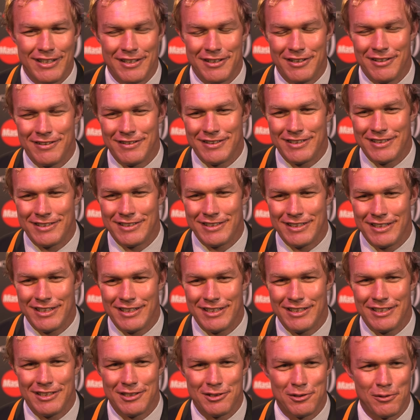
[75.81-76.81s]
You know, it's,
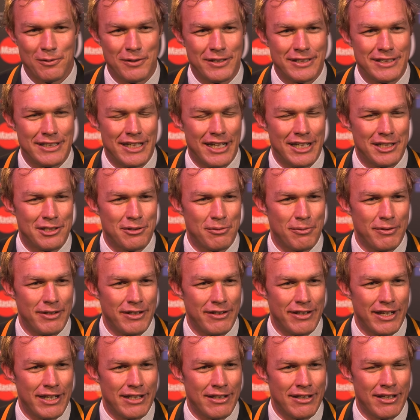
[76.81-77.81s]
uh, it's always nice when
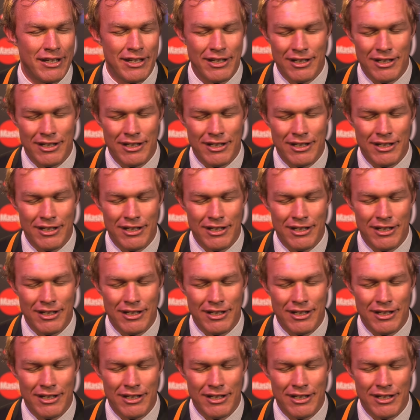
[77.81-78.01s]
you get